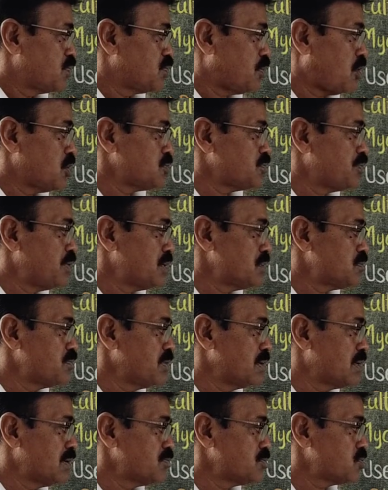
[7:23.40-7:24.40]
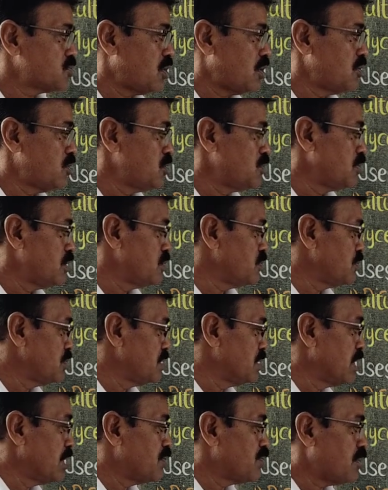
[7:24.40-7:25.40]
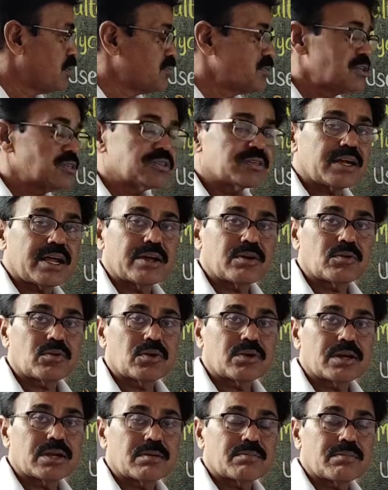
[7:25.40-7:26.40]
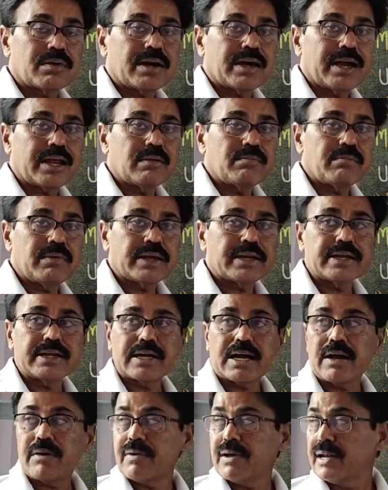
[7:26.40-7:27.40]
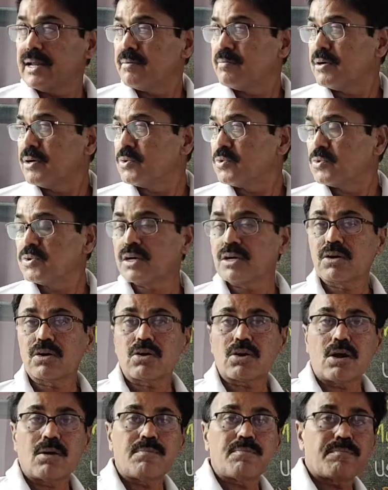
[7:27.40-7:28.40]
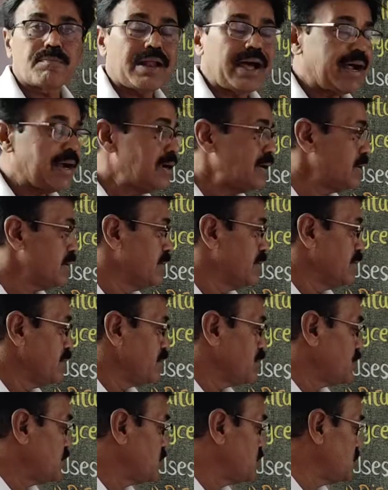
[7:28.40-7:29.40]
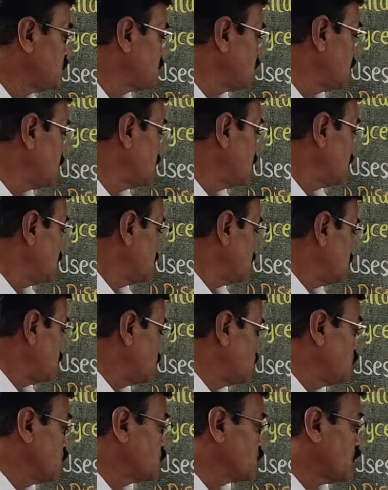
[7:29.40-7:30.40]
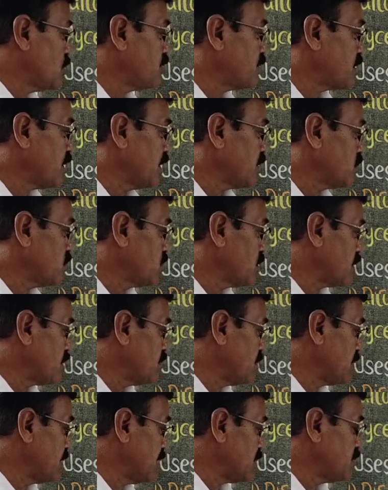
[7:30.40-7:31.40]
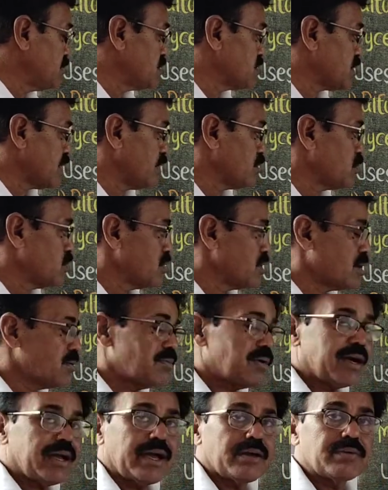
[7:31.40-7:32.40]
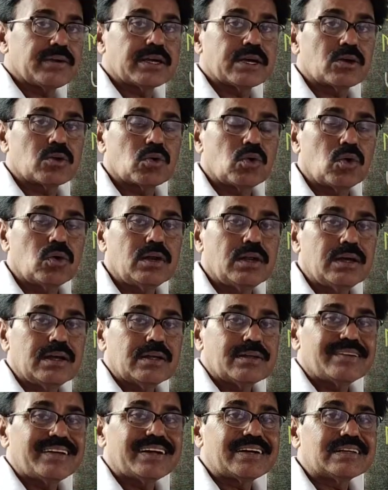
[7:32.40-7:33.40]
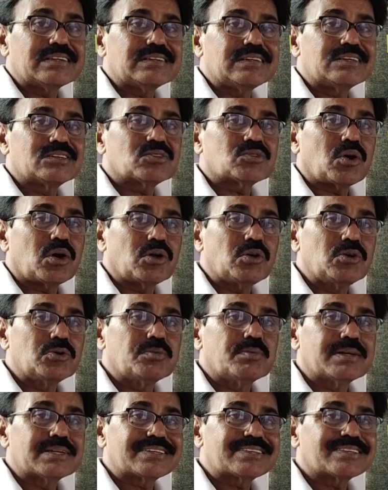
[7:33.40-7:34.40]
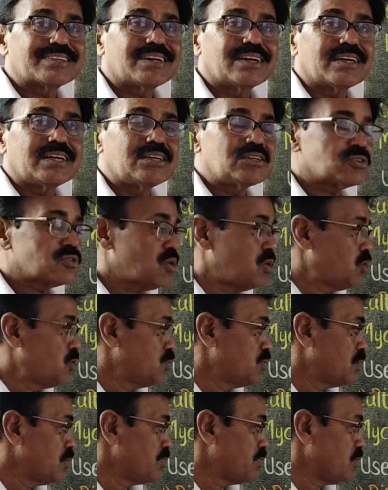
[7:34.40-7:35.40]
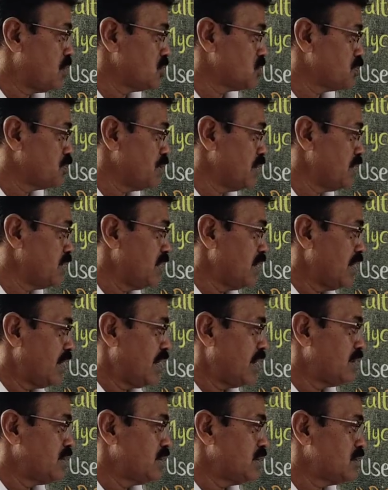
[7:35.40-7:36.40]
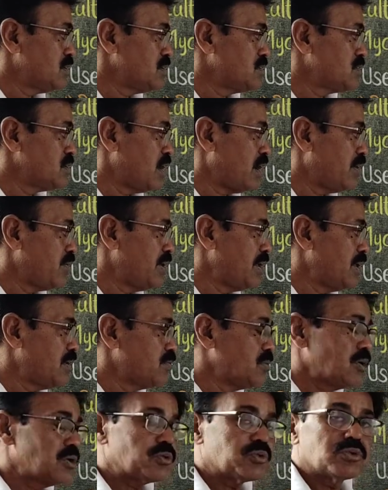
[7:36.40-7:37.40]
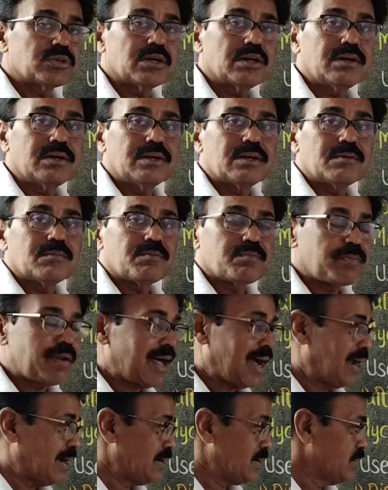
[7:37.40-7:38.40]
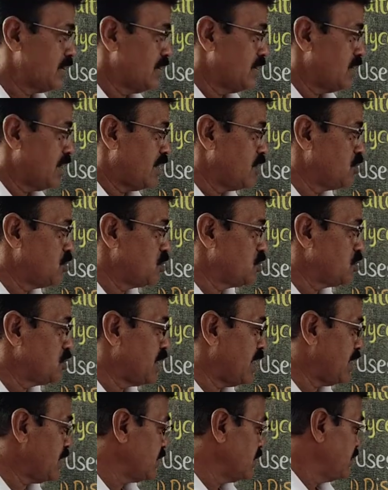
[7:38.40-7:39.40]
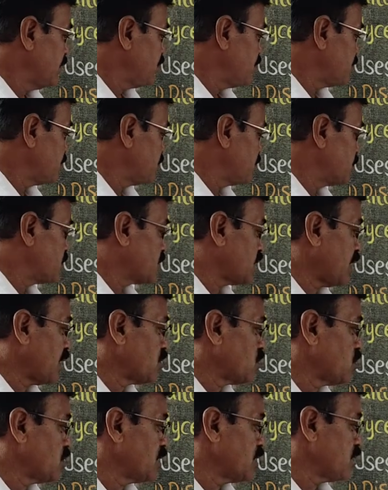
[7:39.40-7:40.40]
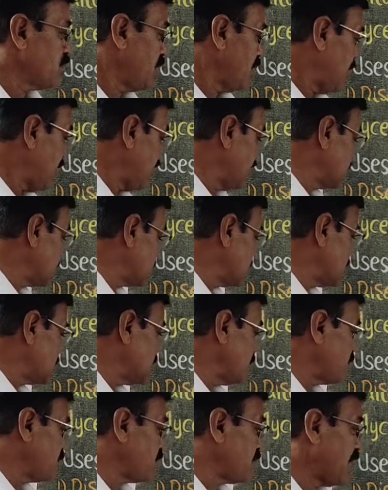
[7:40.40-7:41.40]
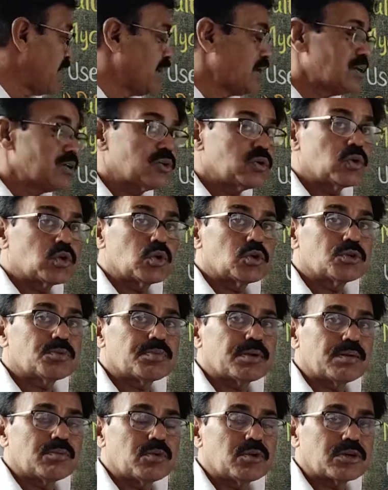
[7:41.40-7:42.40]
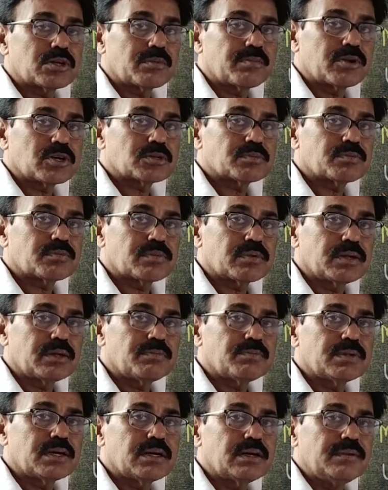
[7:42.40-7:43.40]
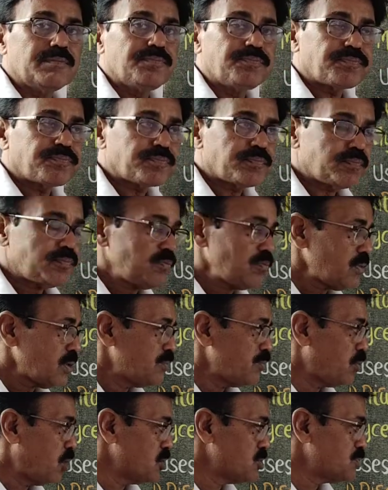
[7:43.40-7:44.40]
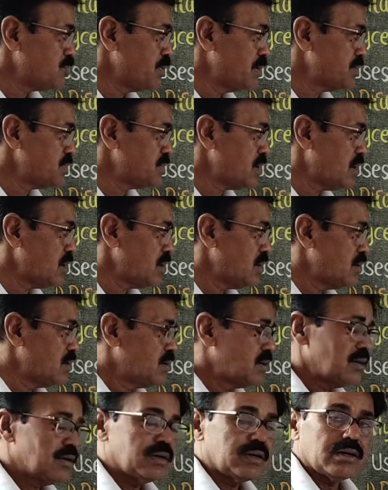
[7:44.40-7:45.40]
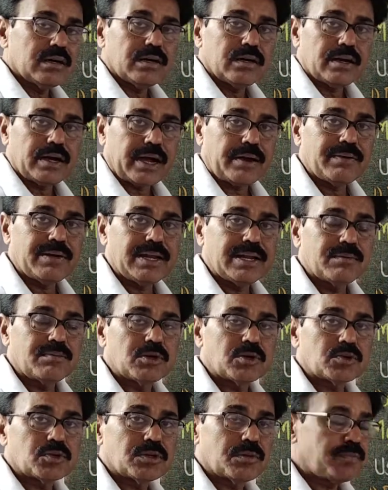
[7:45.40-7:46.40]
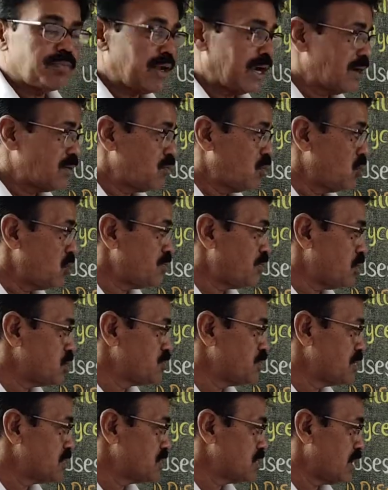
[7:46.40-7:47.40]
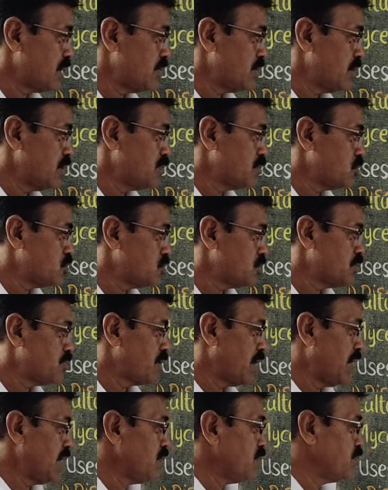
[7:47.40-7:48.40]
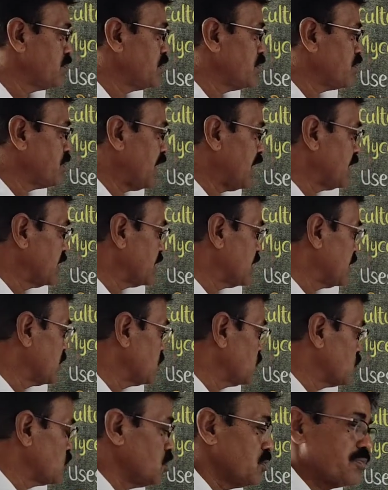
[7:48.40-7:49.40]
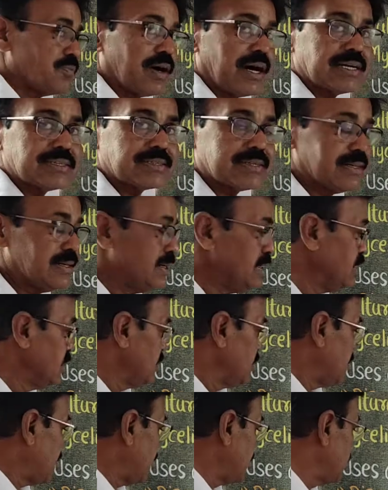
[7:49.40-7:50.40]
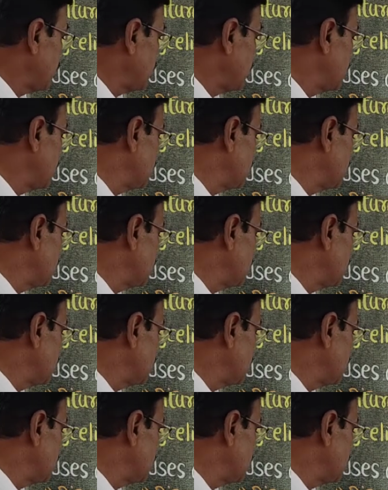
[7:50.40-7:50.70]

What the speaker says: phosphates become soluble with the help of this Trichoderma and make it available to the crop plant. This is the use of Trichoderma. That means Trichoderma having a role, that is it solubles the insoluble phosphate and it is available to the plant, and due to that Trichoderma acts as a plant growth promoter, because if the phosphates are available to the plant, more phosphates are available to the plant can grow fastly, and